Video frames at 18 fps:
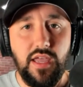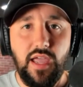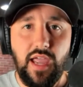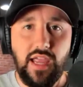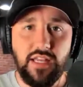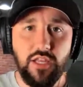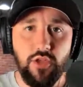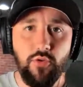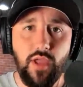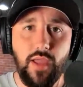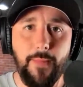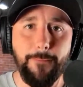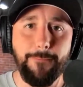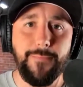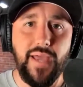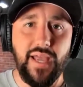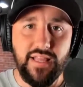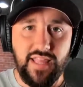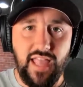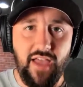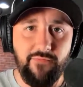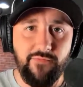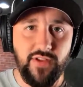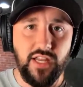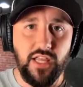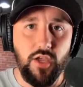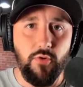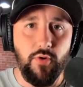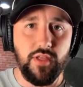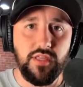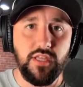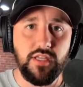and you embed that video at the